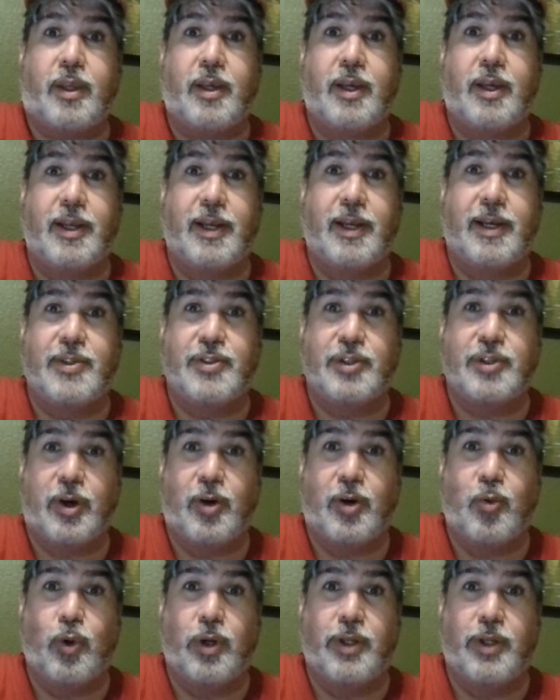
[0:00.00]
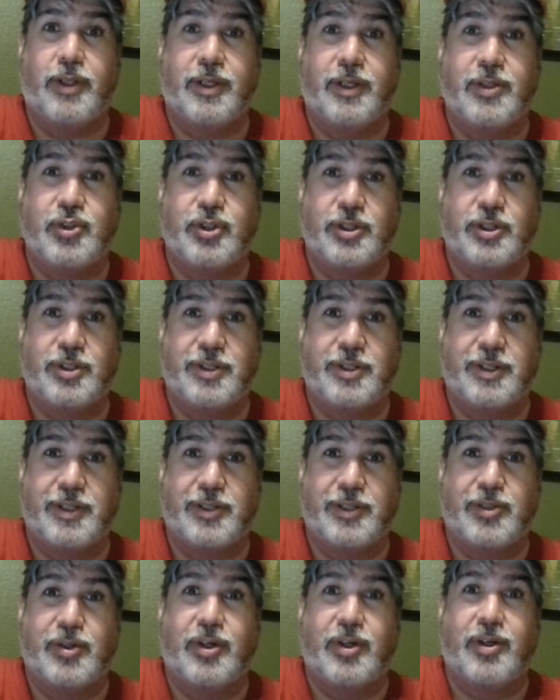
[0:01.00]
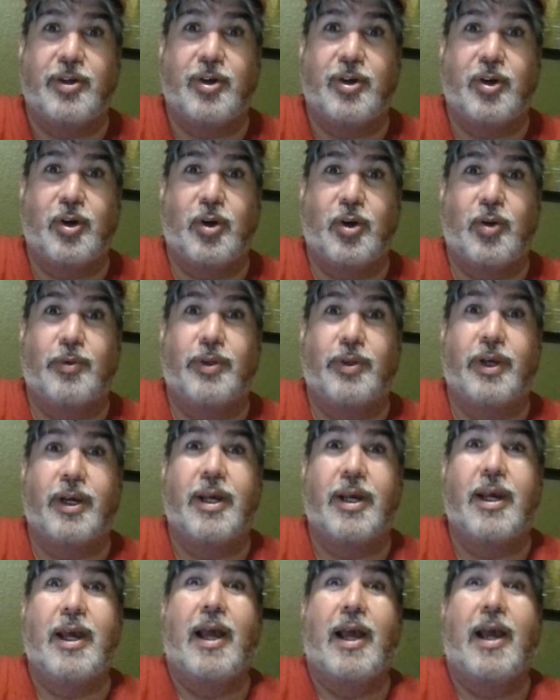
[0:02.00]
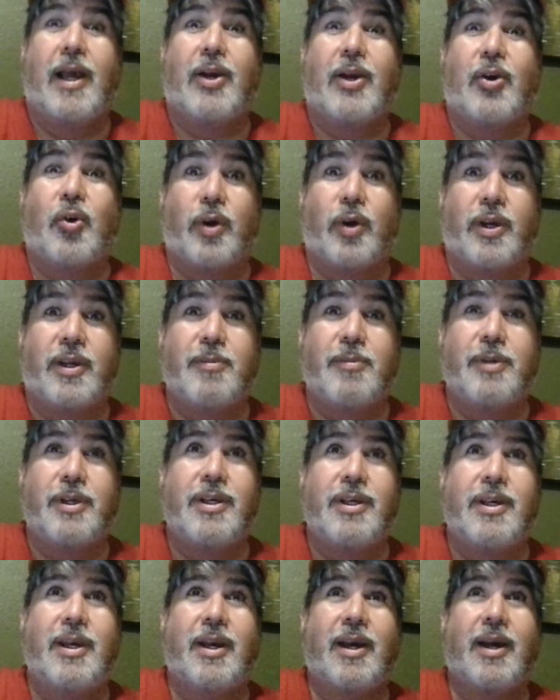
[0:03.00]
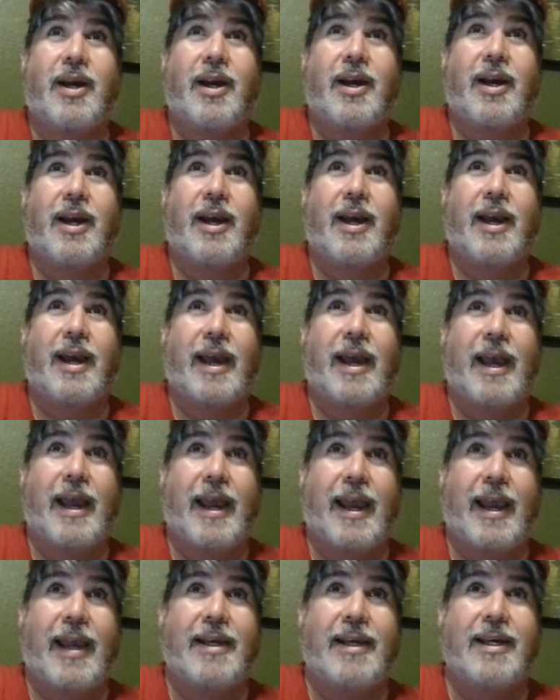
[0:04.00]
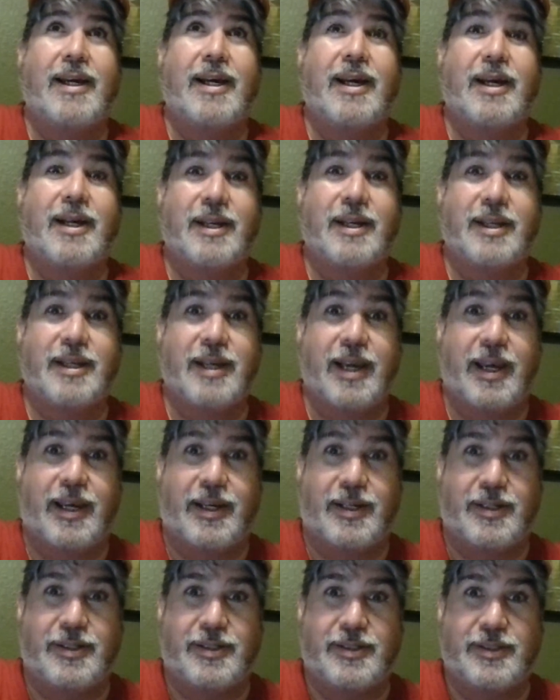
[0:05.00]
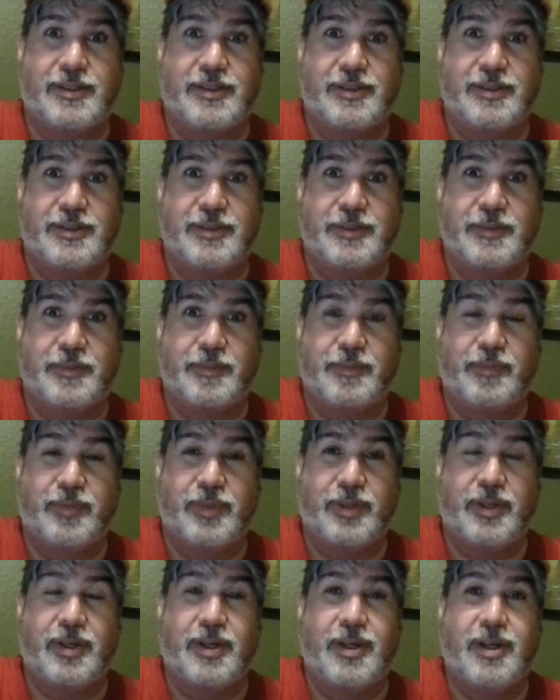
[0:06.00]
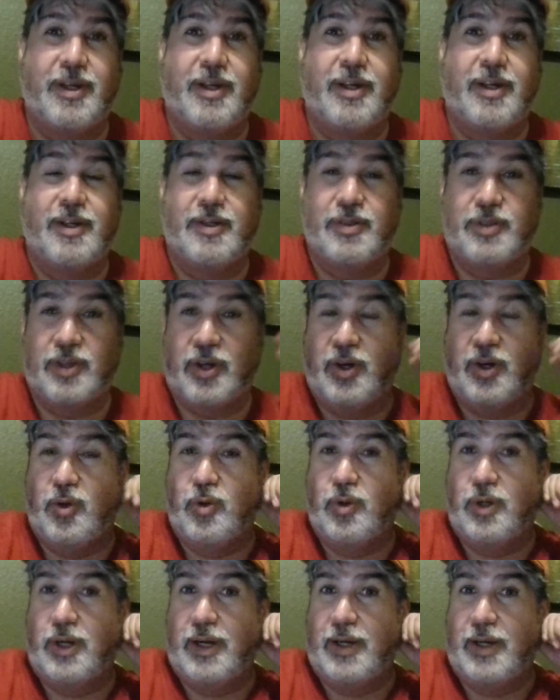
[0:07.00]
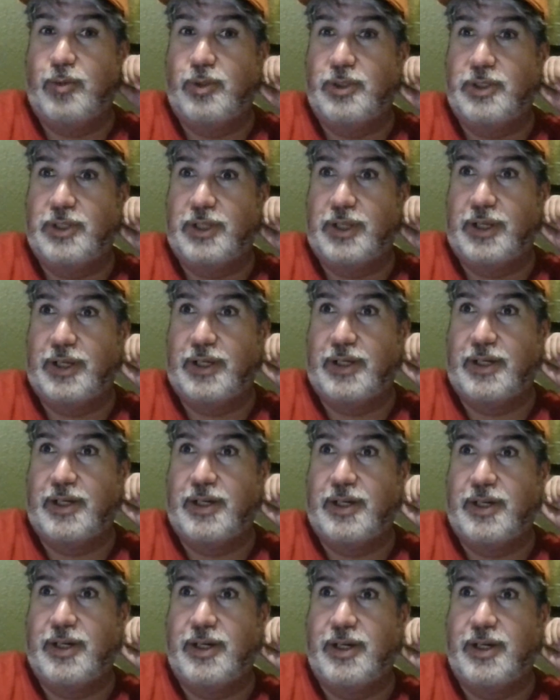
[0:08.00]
and I saw one that she did called creamy egg cakes. So I was like,